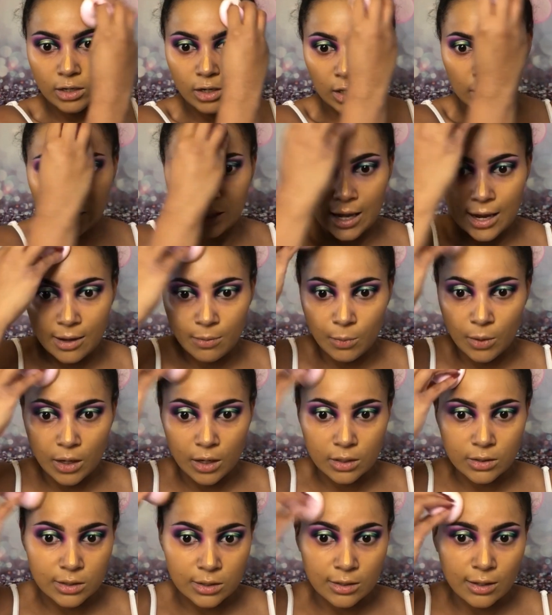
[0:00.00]

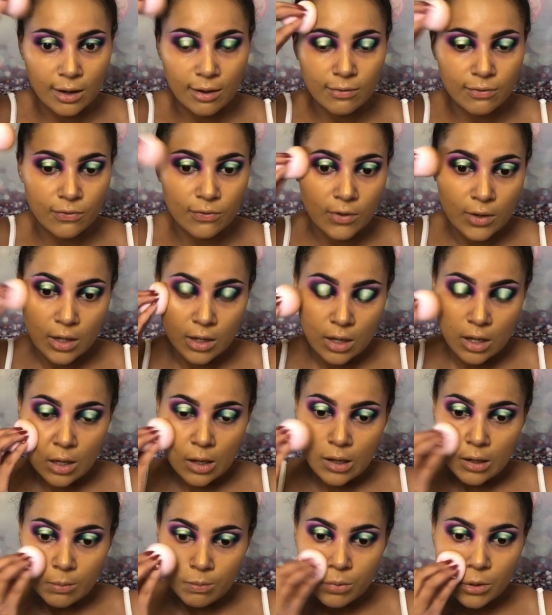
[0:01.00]
climbing stuff
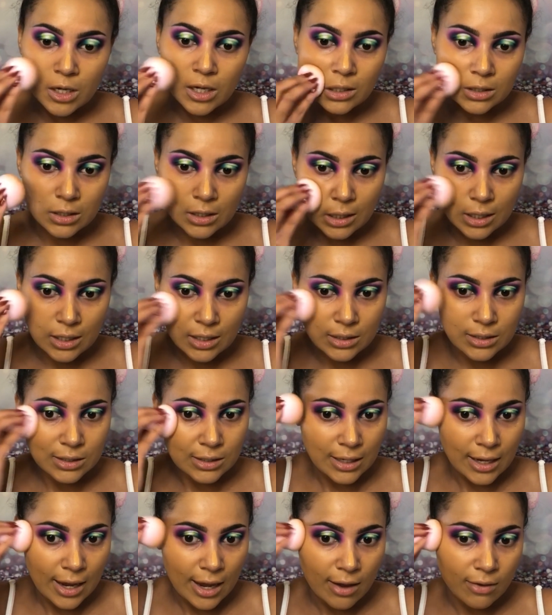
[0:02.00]
because kids,
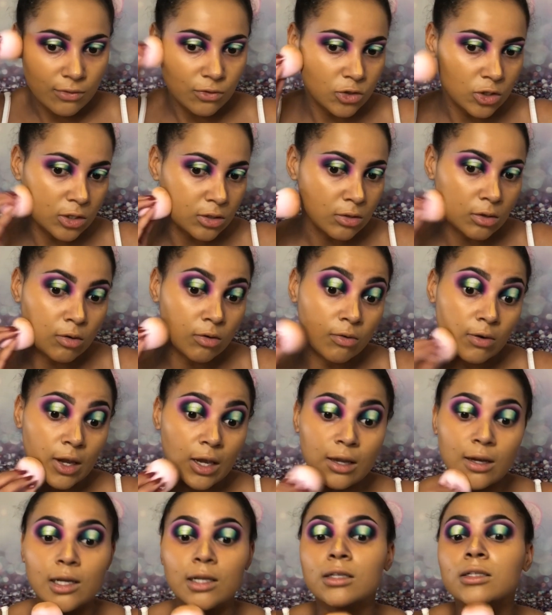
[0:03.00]
they have just
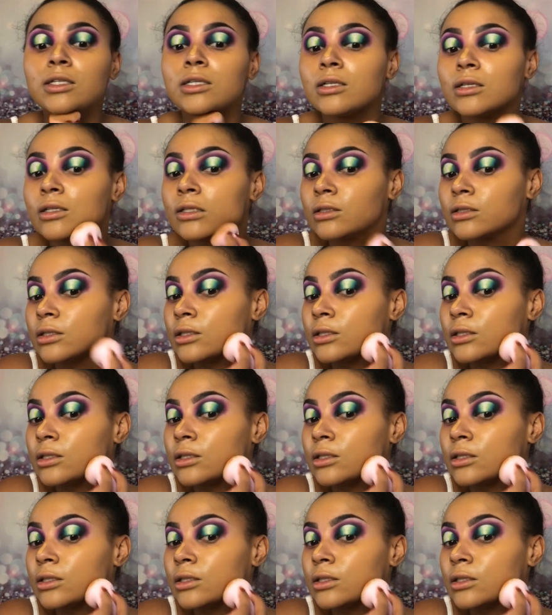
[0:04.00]
great ideas.